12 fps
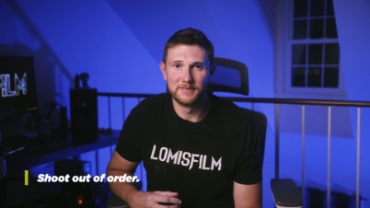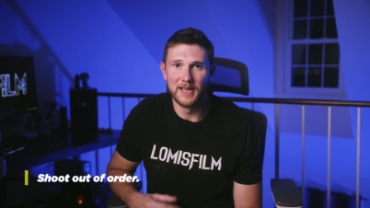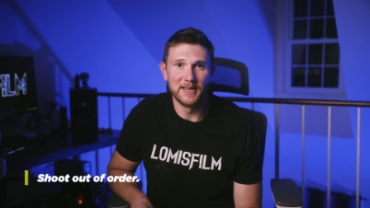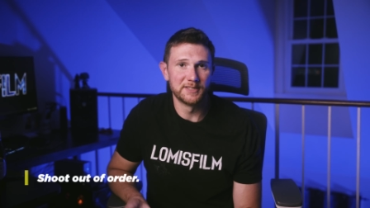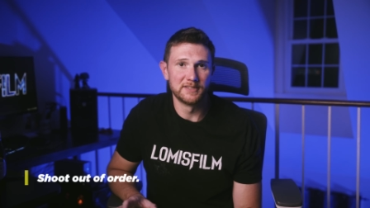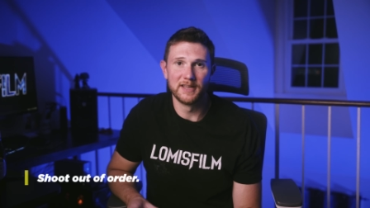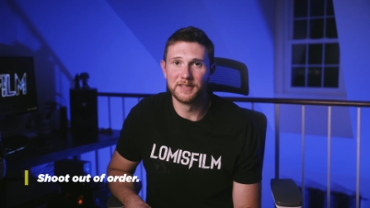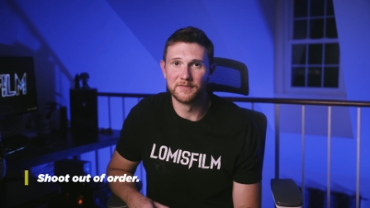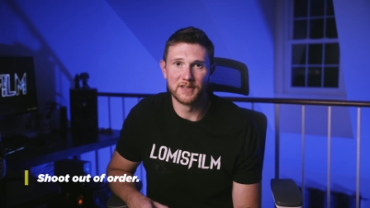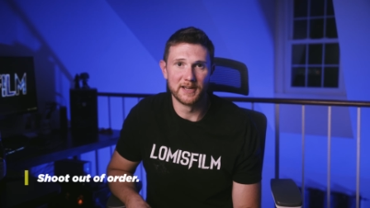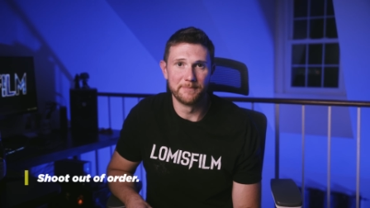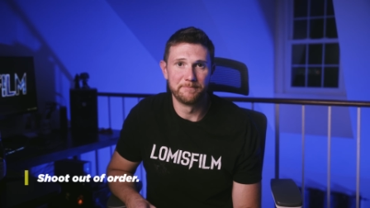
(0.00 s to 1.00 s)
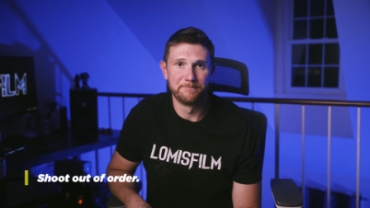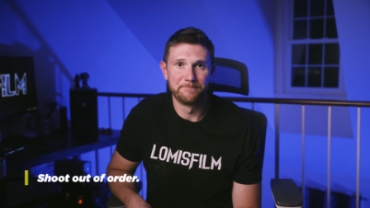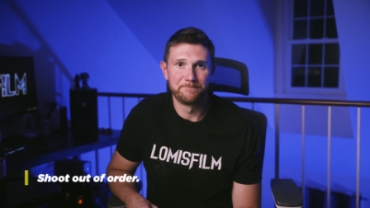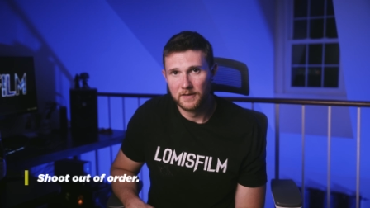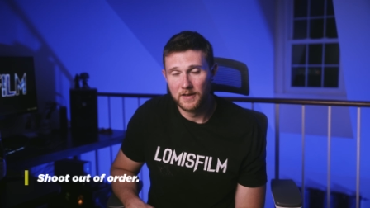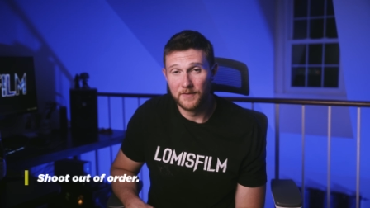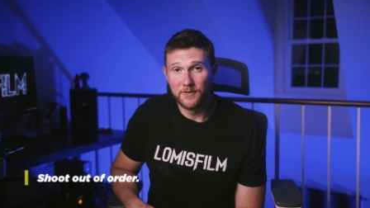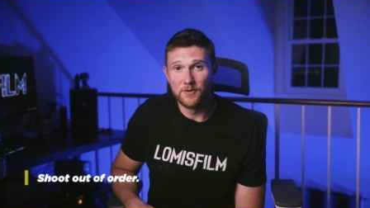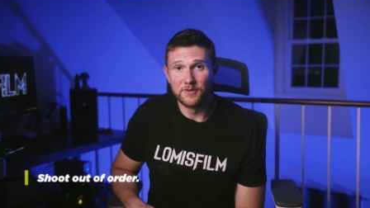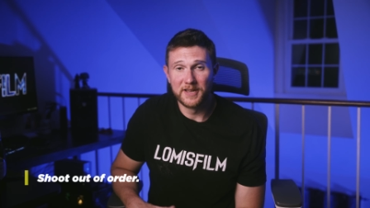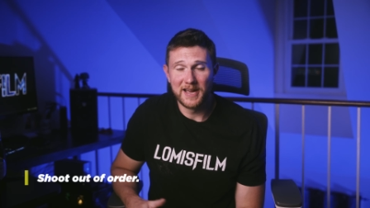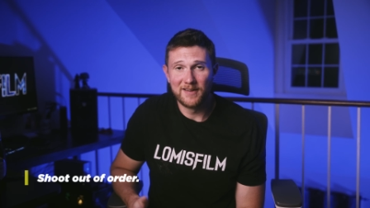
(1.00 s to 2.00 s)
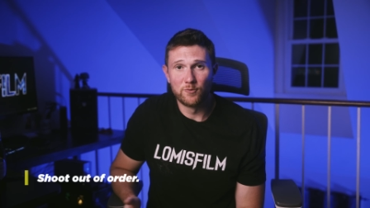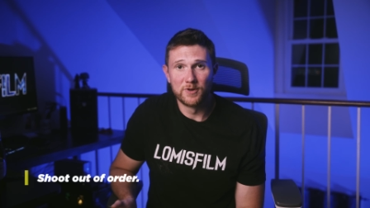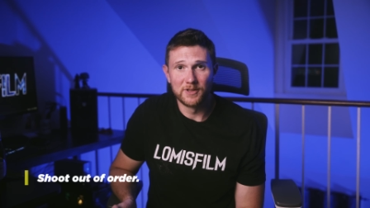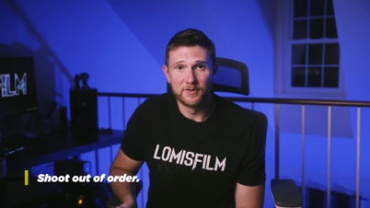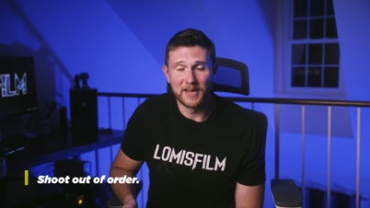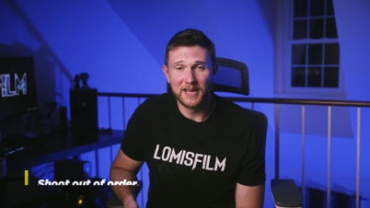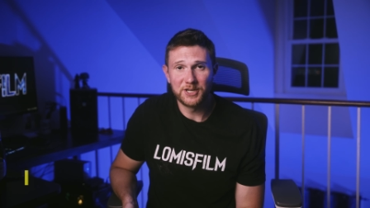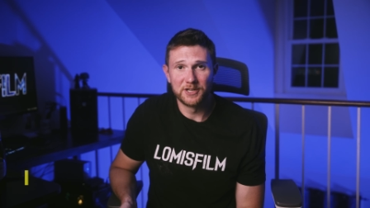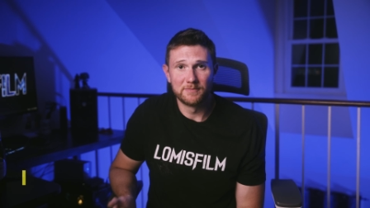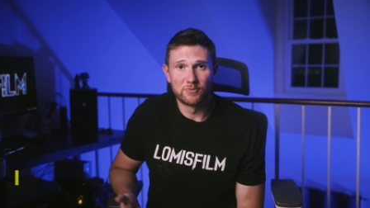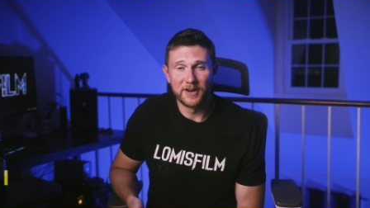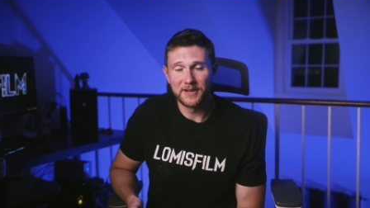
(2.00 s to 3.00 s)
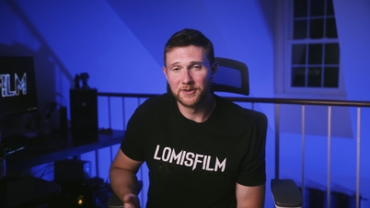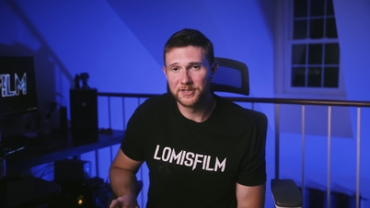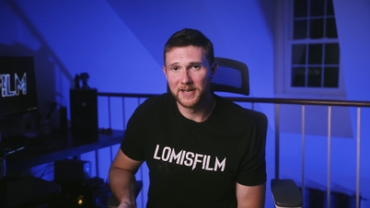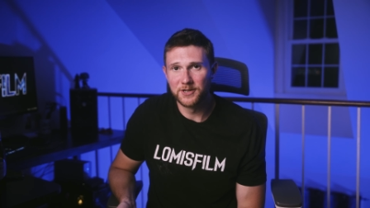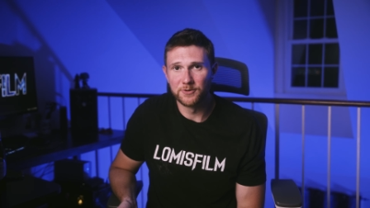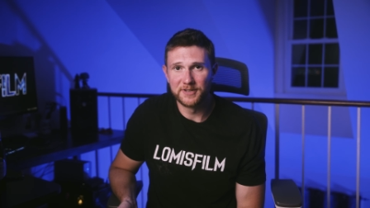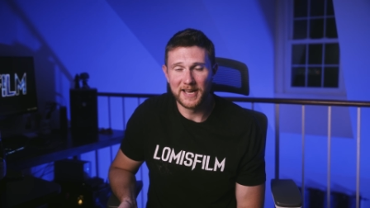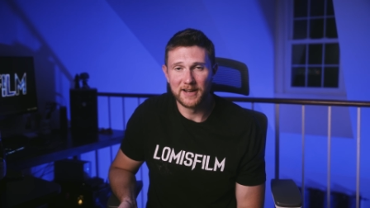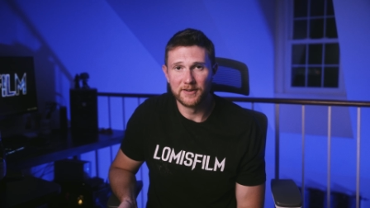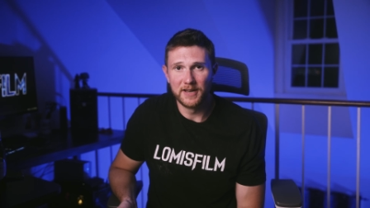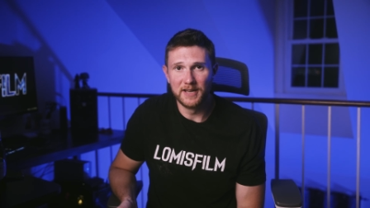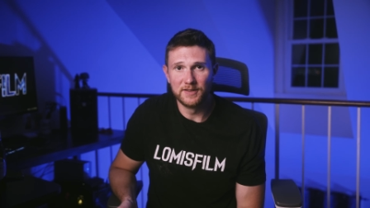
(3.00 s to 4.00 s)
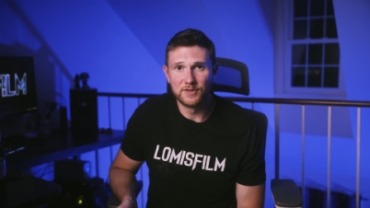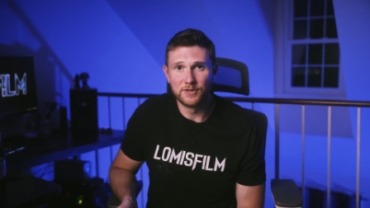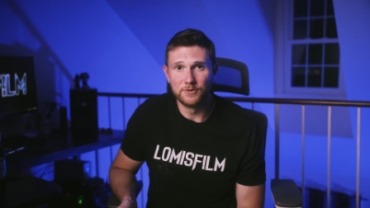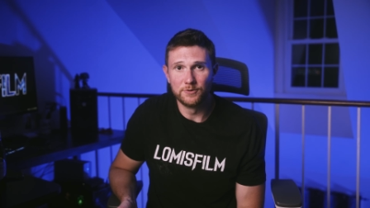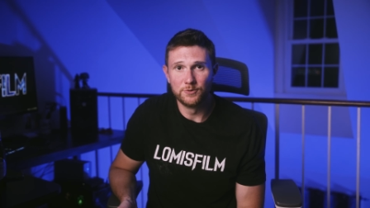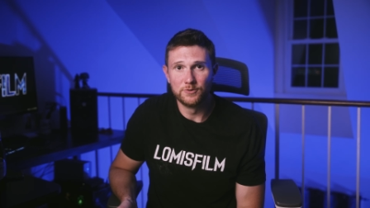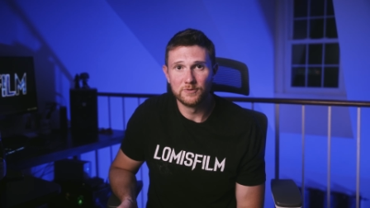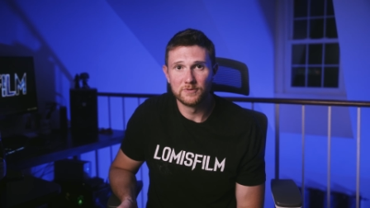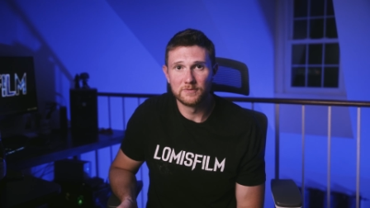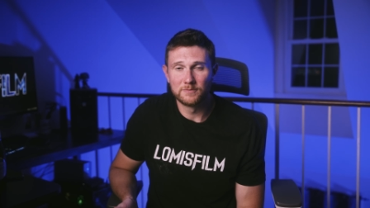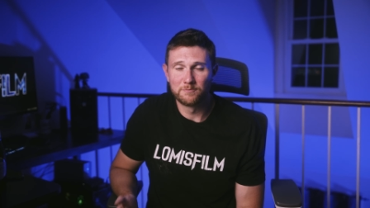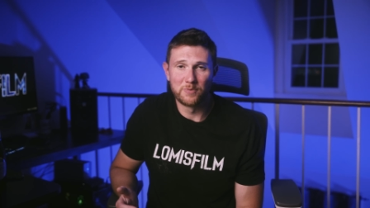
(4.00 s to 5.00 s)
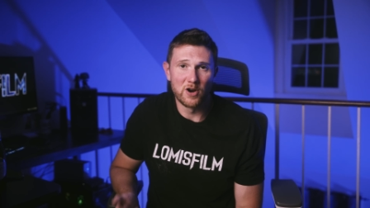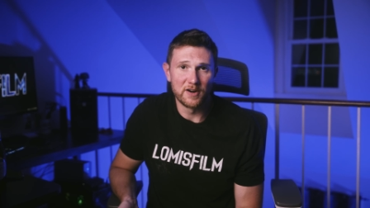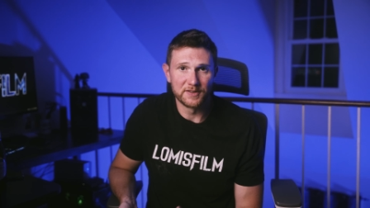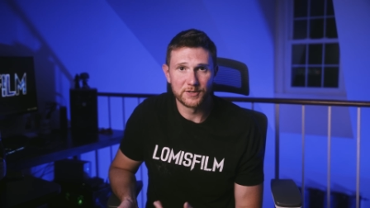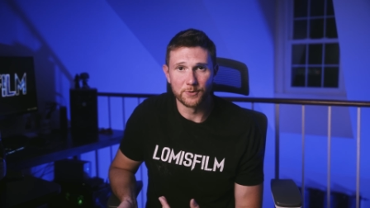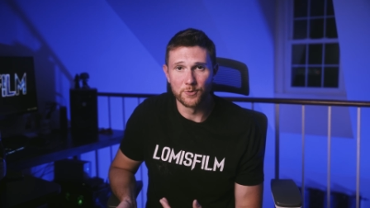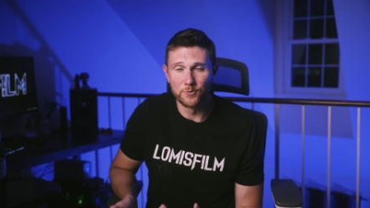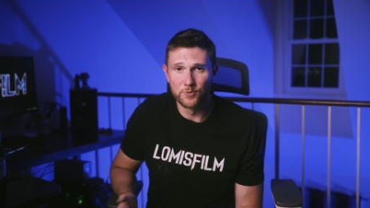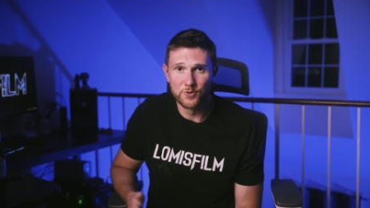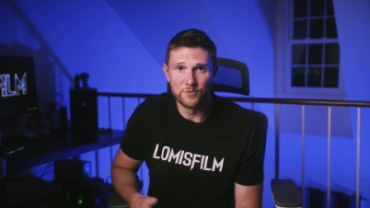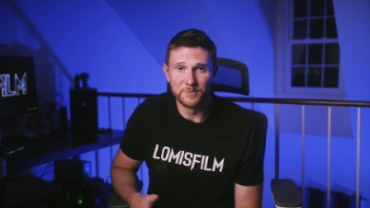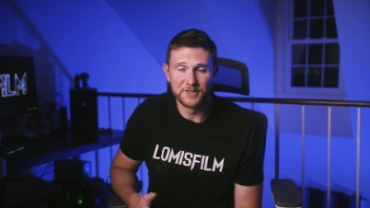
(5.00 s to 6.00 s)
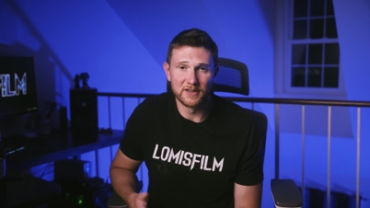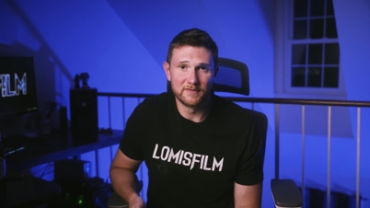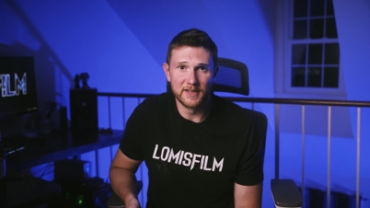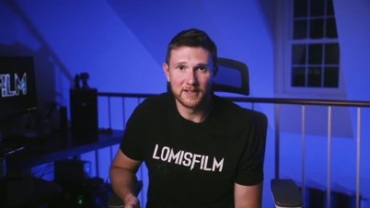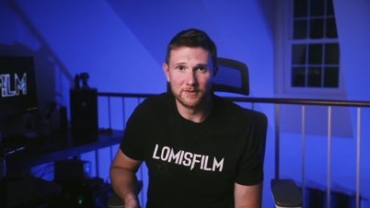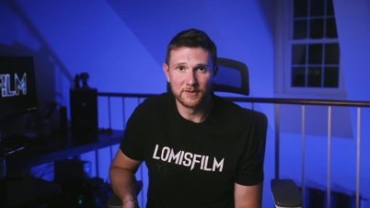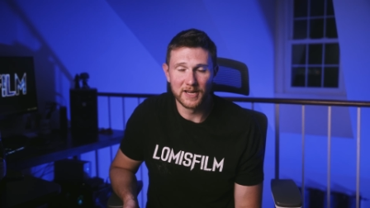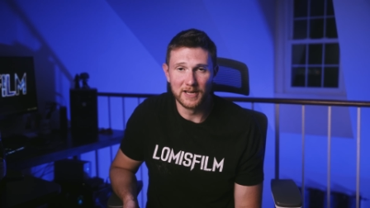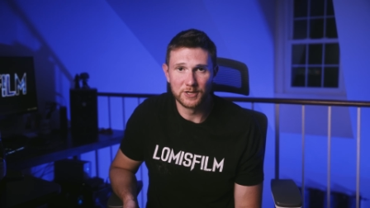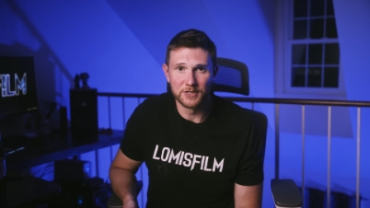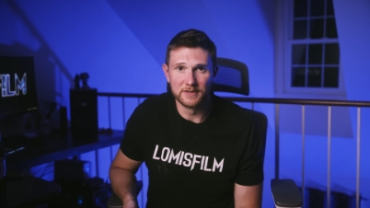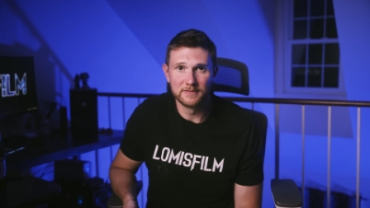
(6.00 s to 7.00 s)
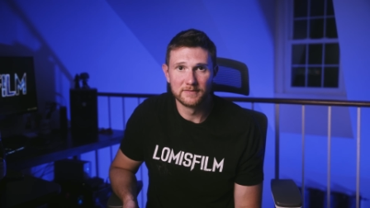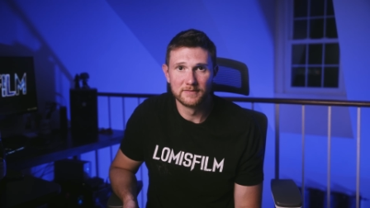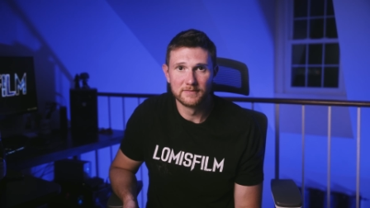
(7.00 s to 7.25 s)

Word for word: days and days of time. If you only have one location, break your schedule down into parts or rooms of that location.